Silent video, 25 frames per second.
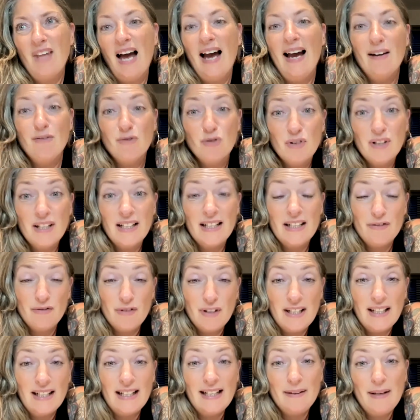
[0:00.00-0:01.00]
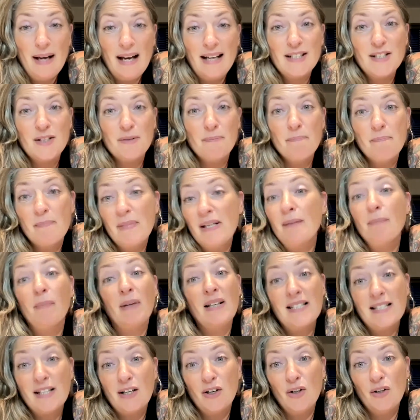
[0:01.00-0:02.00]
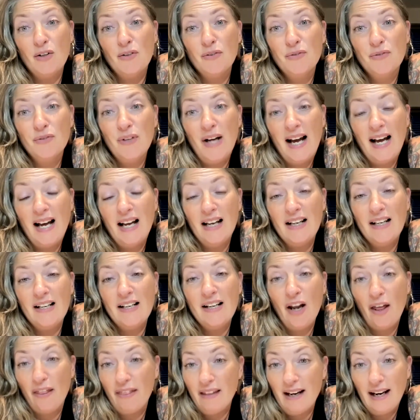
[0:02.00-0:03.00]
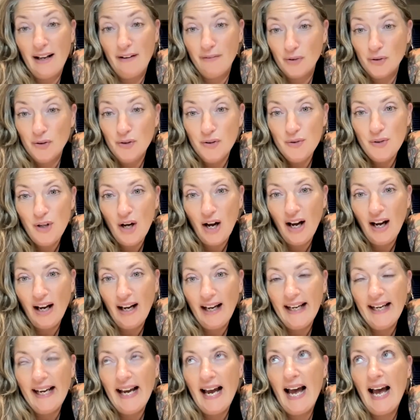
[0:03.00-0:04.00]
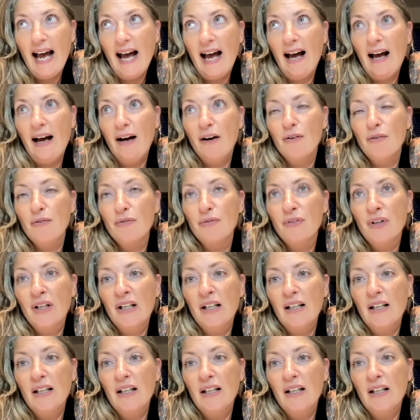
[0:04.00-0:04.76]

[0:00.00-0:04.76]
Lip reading: have really, really had to meet myself at another level. I have